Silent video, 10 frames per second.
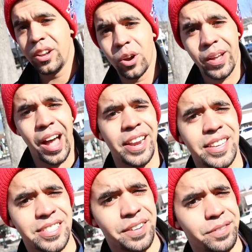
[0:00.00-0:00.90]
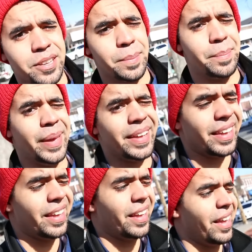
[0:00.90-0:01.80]
You know, Kanye is definitely a big
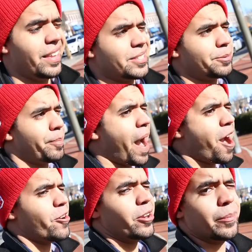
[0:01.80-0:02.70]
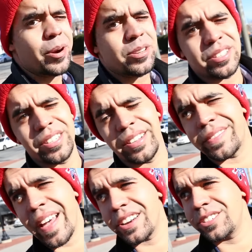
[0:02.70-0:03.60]
inspiring person in the
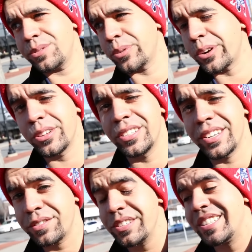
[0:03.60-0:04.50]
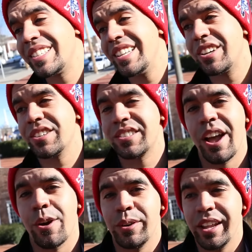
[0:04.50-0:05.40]
fashion world, and definitely sneakers
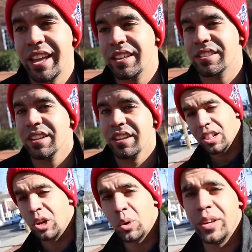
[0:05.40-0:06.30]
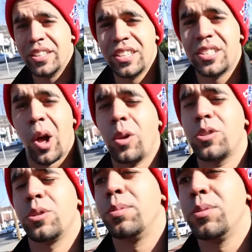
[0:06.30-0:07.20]
nowadays. Look what he did to
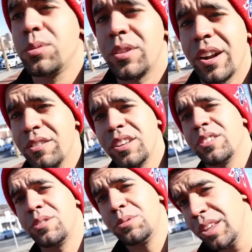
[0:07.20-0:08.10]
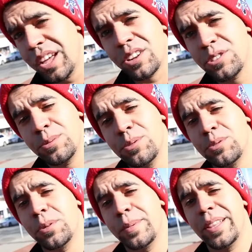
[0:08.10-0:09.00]
Ultra Boost. I don't think, do you think Ultra
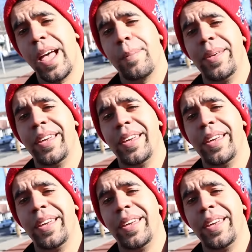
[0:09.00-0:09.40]
Boost would have been that